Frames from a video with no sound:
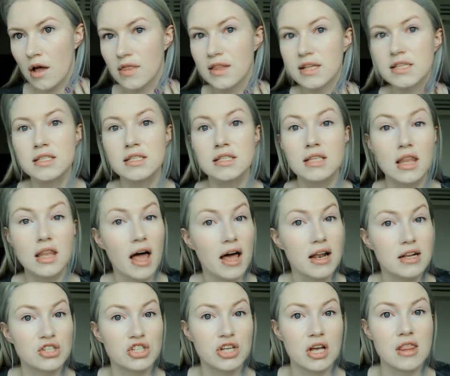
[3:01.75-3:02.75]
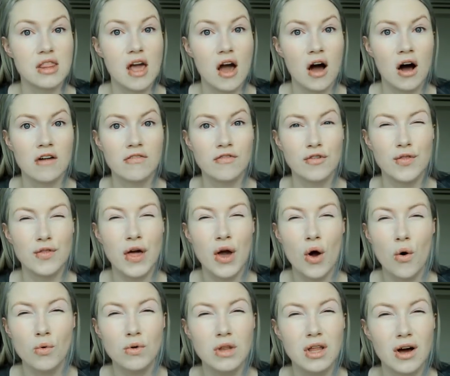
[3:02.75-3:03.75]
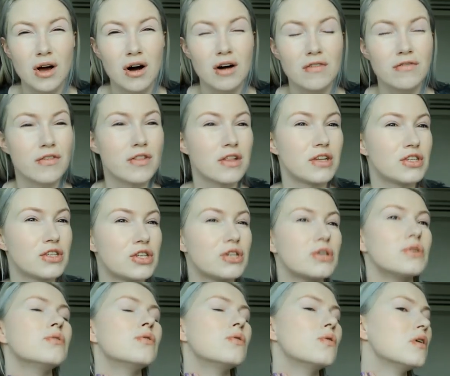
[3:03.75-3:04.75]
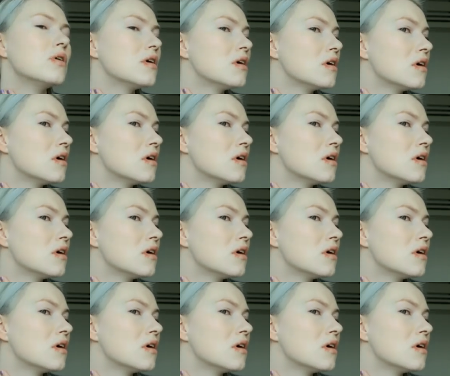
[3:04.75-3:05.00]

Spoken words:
This is the lightest shade they offer. They only offer the two.